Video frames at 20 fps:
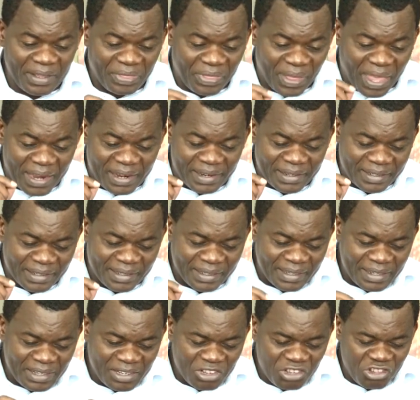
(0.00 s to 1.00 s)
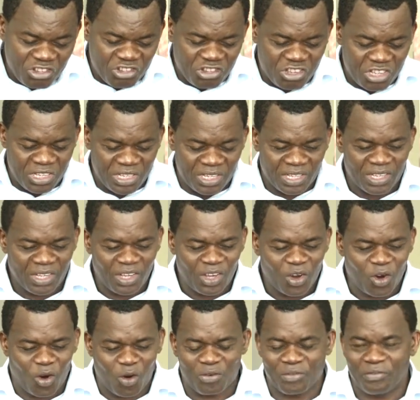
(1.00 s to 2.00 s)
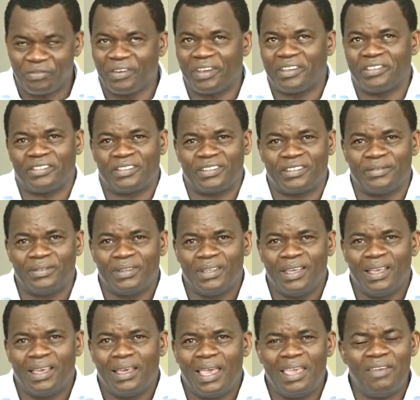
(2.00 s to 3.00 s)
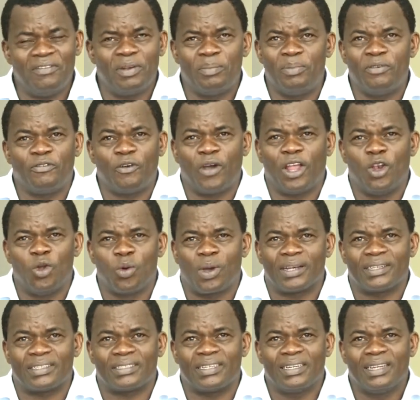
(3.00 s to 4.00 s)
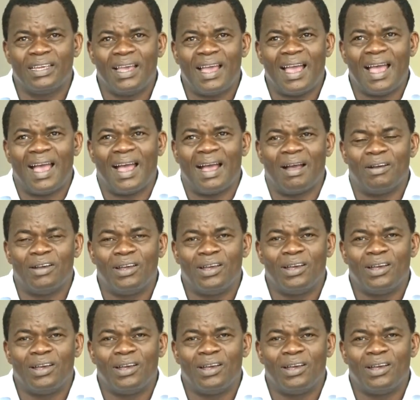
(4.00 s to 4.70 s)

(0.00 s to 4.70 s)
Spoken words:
then she confessed. Even before I look at her